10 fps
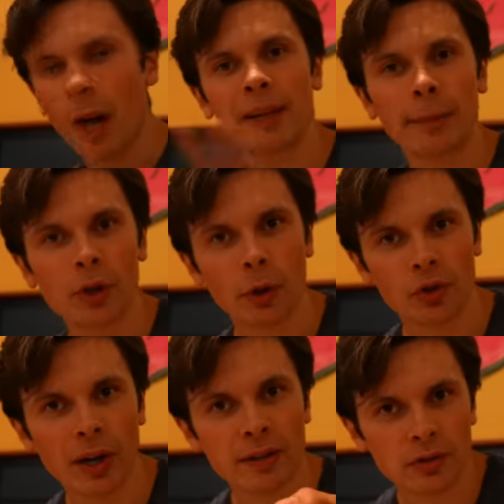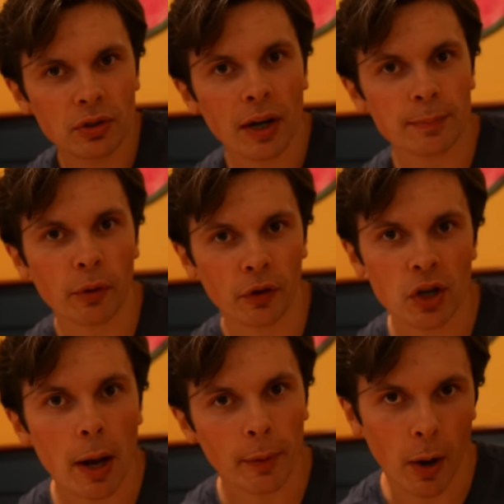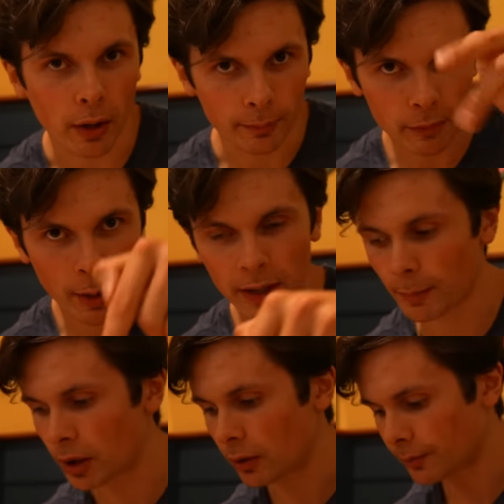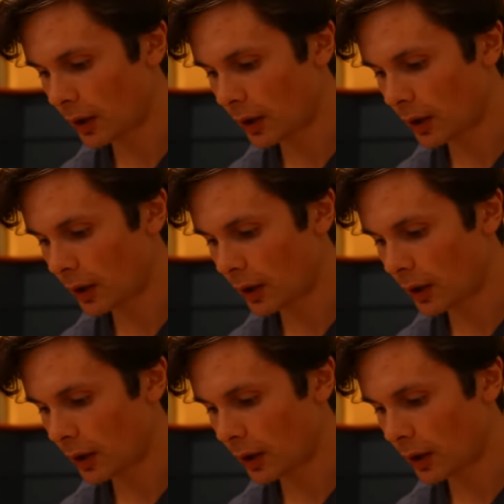Comment down below, would you guys, do you guys prefer top or bottom? Comment down below.